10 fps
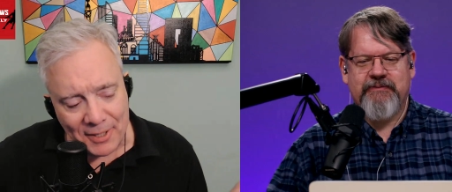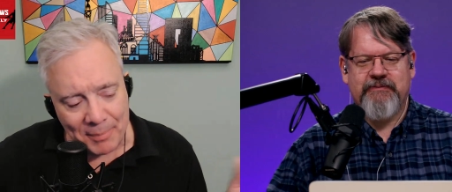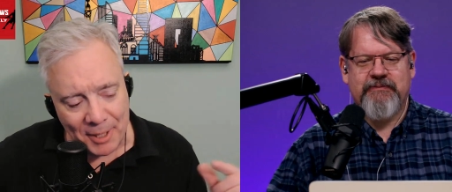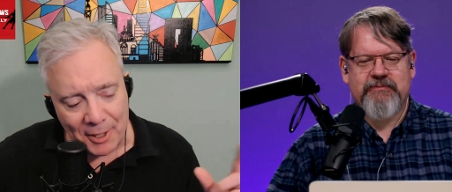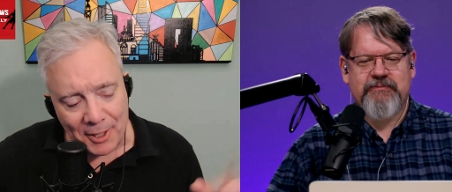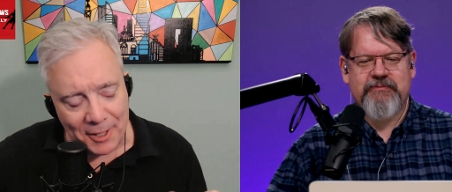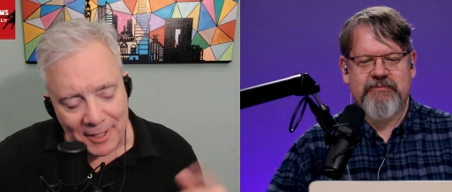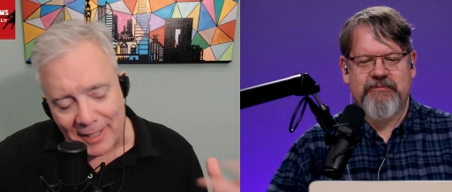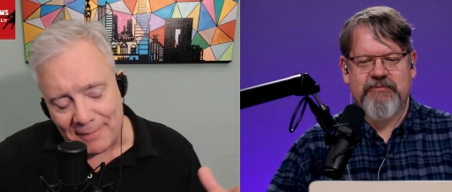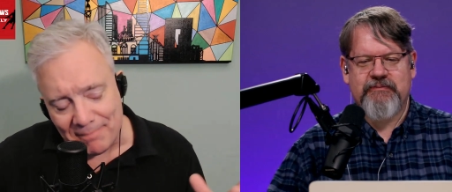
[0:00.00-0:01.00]
Speaker 1: something earlier, and
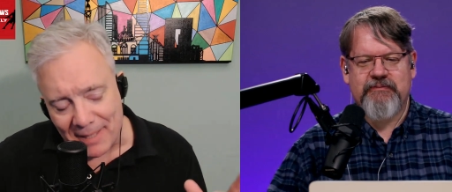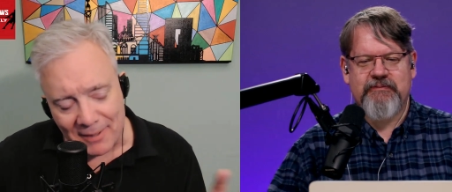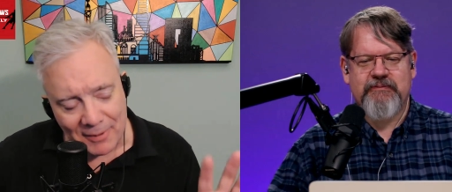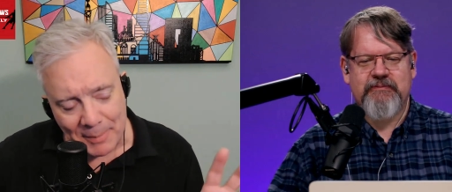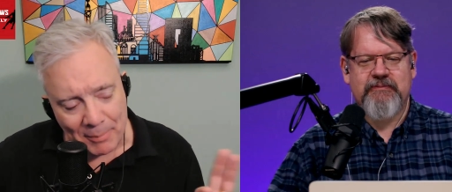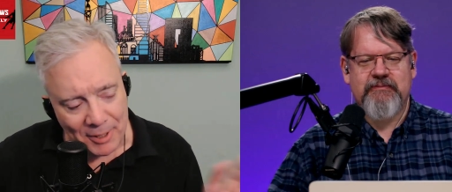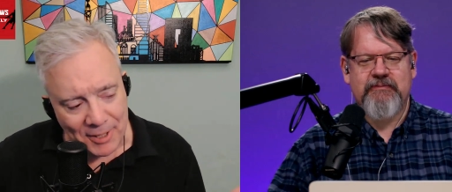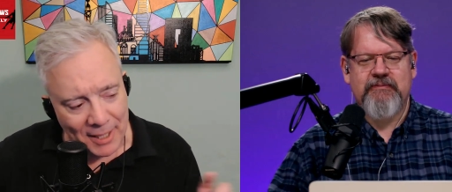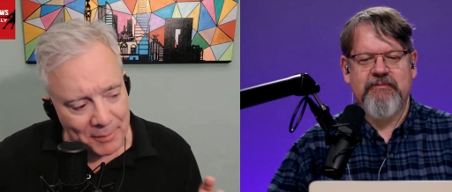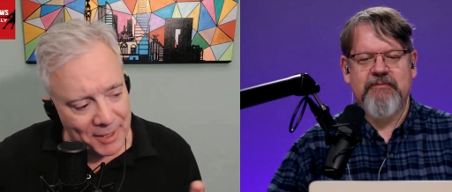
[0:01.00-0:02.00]
I I don't remember
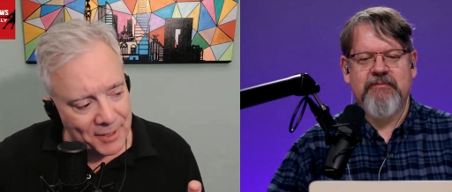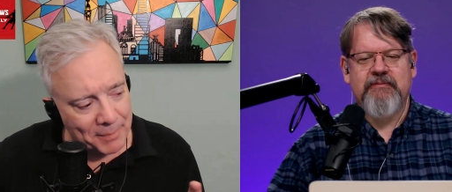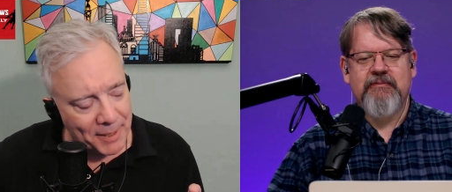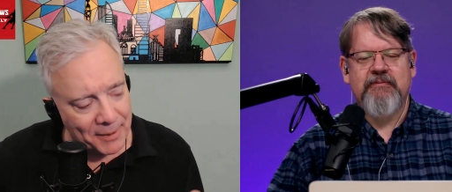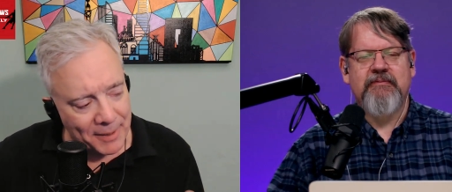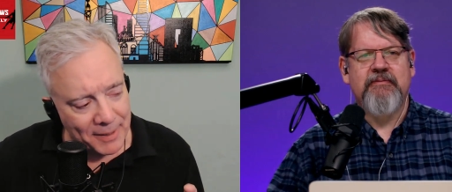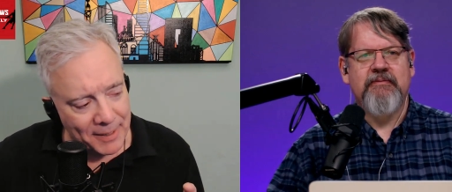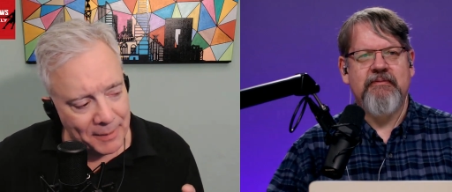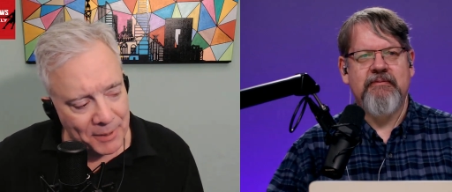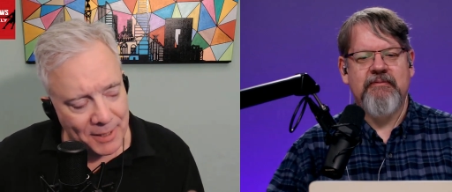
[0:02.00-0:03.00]
exactly what he said, but it, it
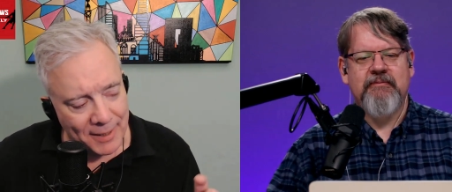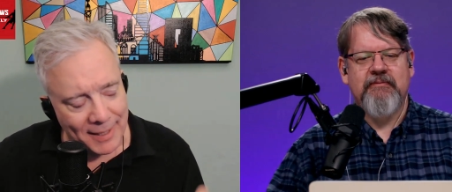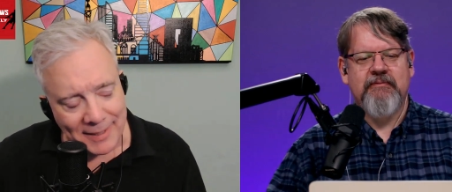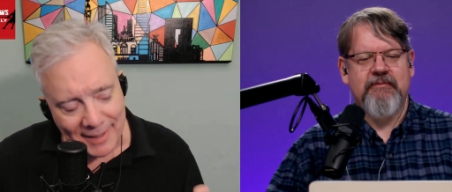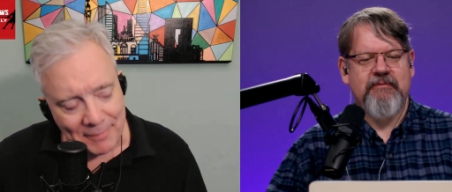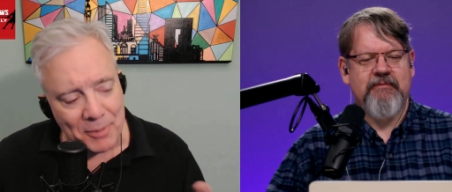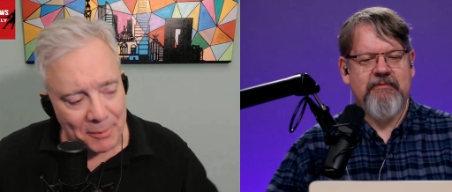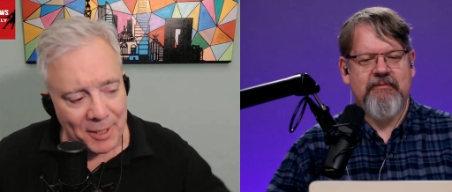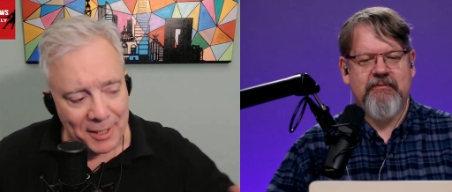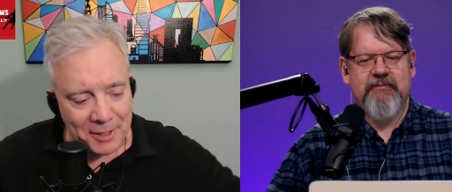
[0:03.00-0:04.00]
was, and I said, well, we're
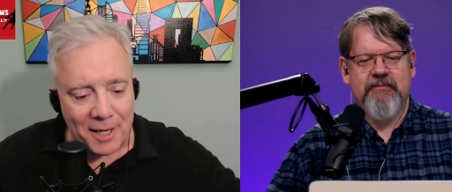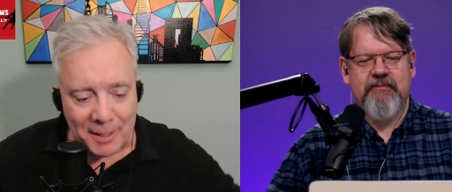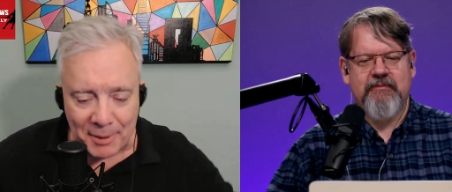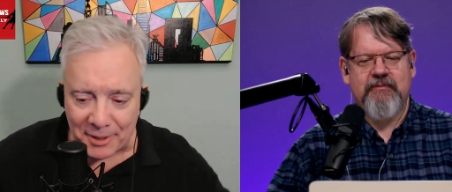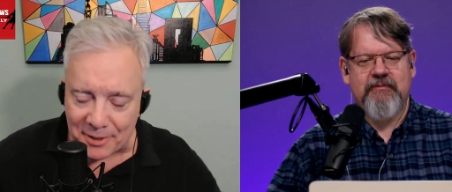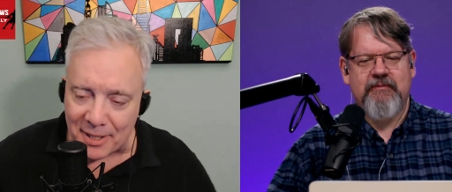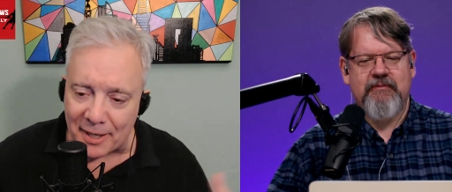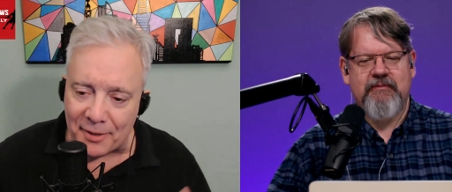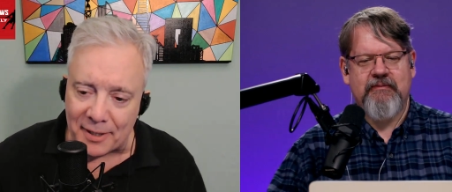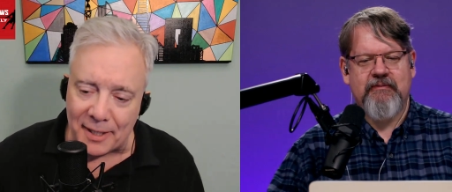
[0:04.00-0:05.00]
going to talk about this kind of
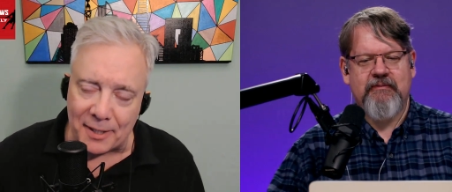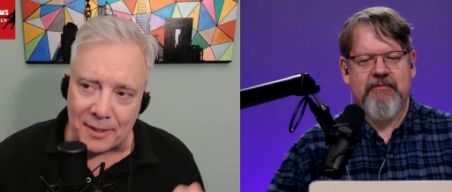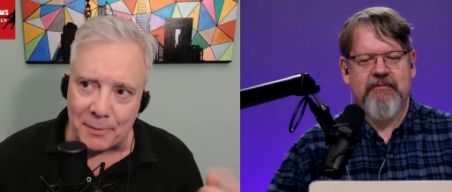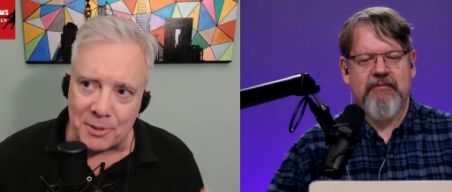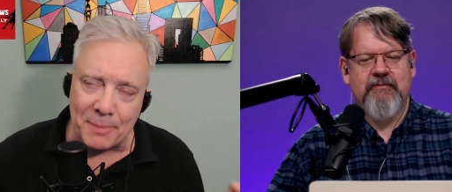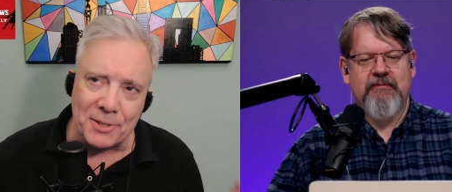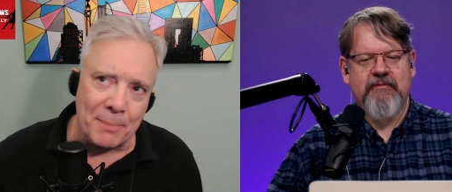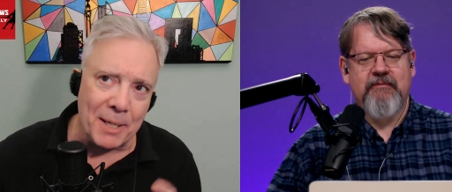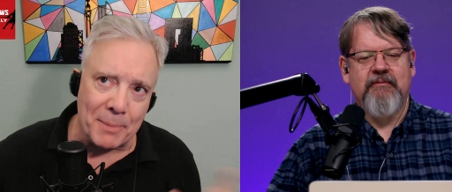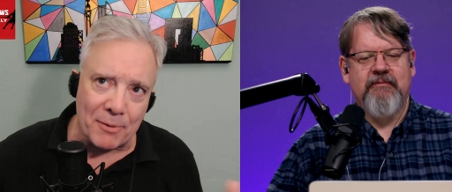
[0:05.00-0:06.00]
thing later, and it was something
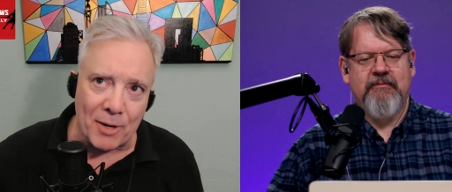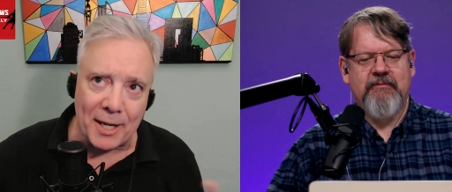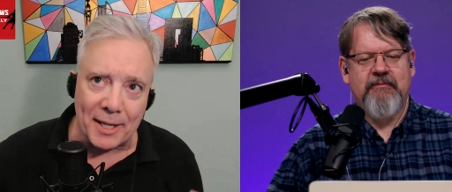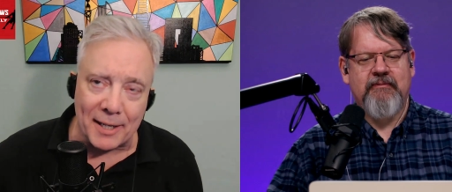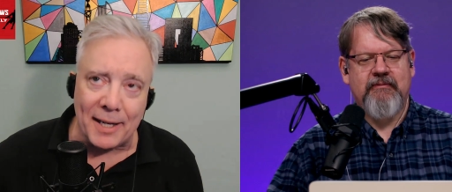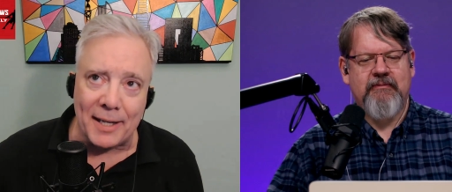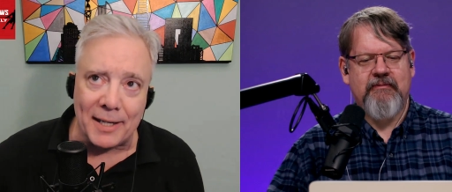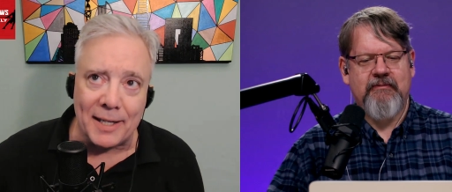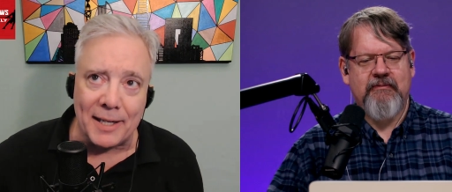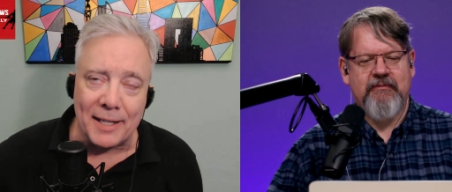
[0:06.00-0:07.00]
mm-hmm. about writing an AI,
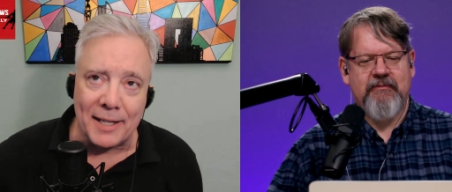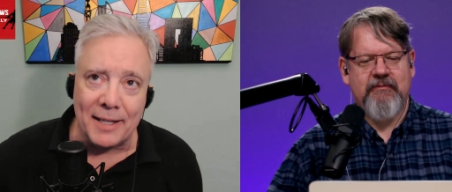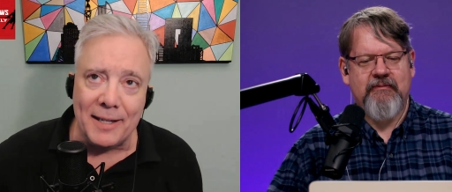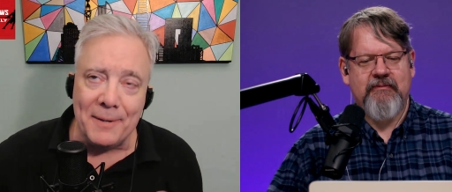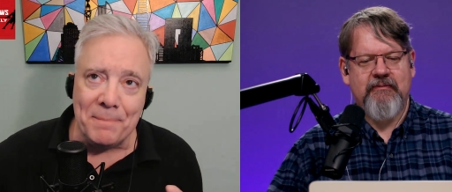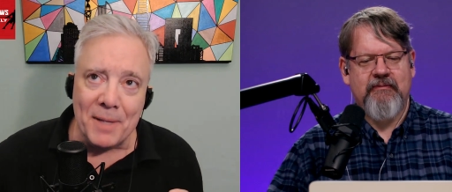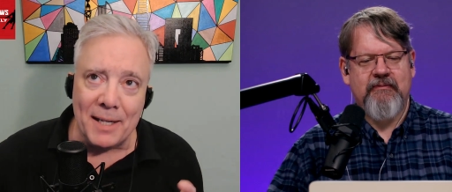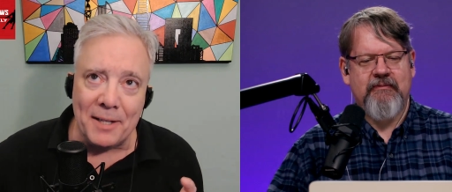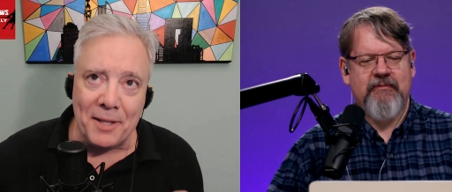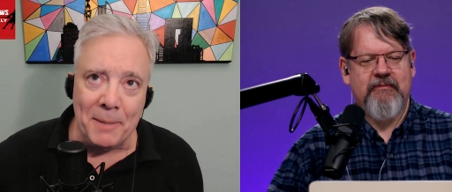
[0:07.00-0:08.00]
and I and I
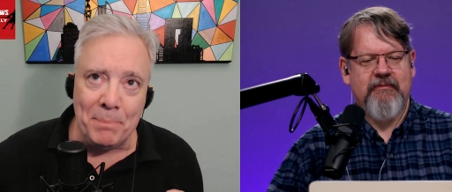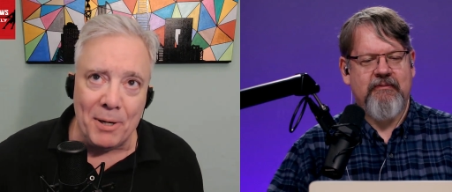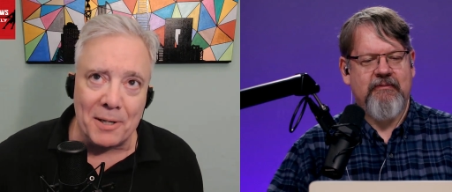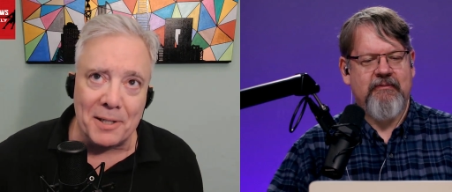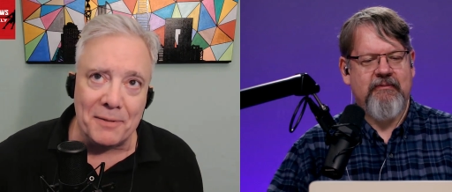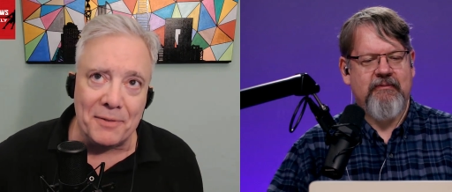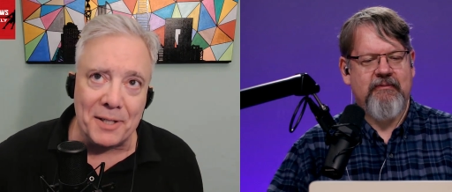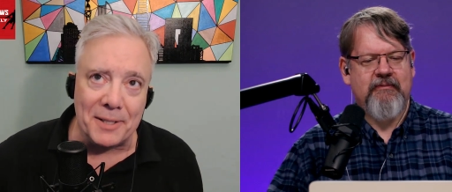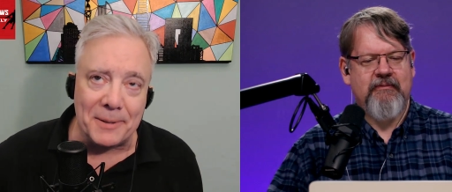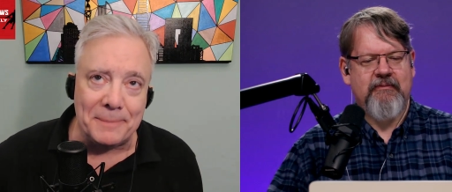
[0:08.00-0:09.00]
think part of
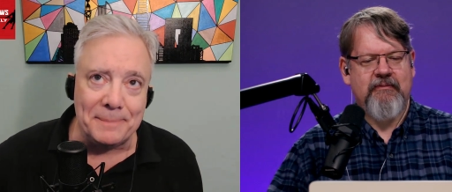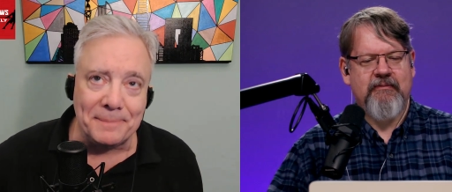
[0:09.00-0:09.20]
the